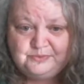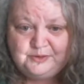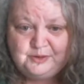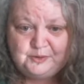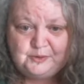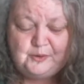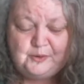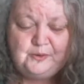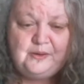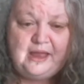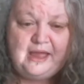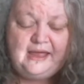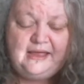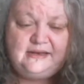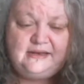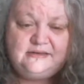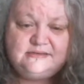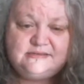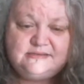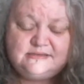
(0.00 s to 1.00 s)
you know.
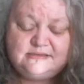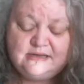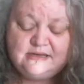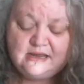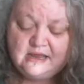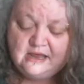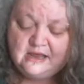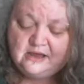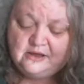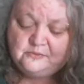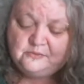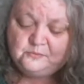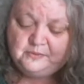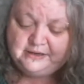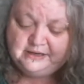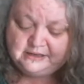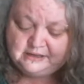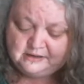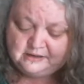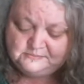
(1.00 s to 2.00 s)
And
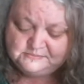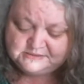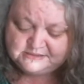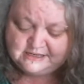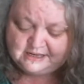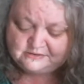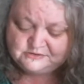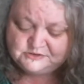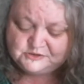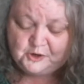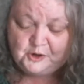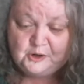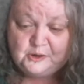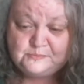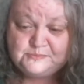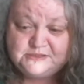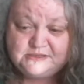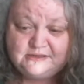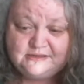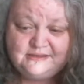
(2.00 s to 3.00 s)
when it comes down to
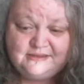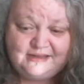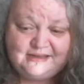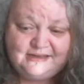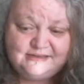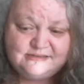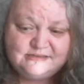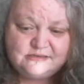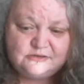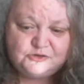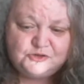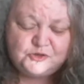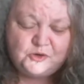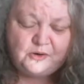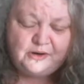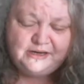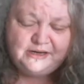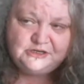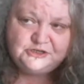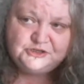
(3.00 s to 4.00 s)
herbs and things,
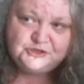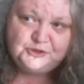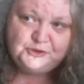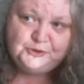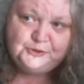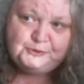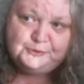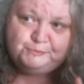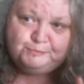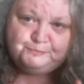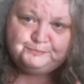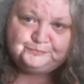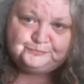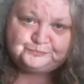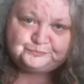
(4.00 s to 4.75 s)
trying to